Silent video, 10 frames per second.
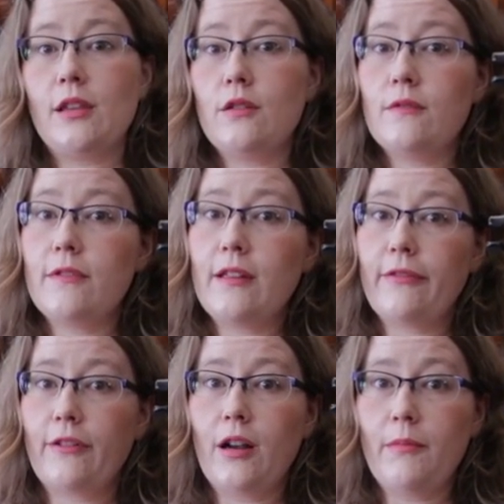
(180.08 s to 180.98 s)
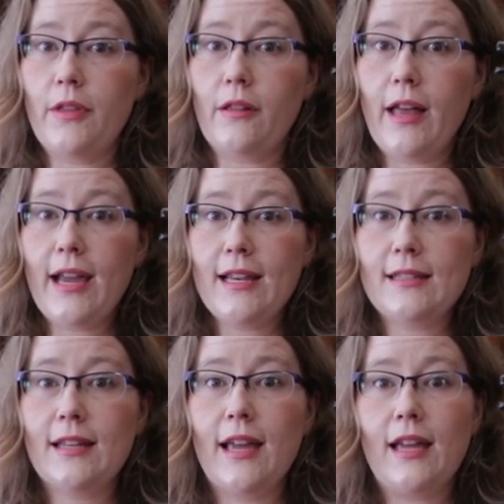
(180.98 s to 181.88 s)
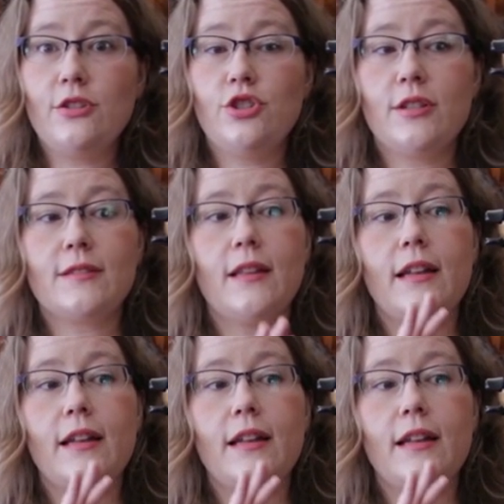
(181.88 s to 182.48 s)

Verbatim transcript: the UV from the light and just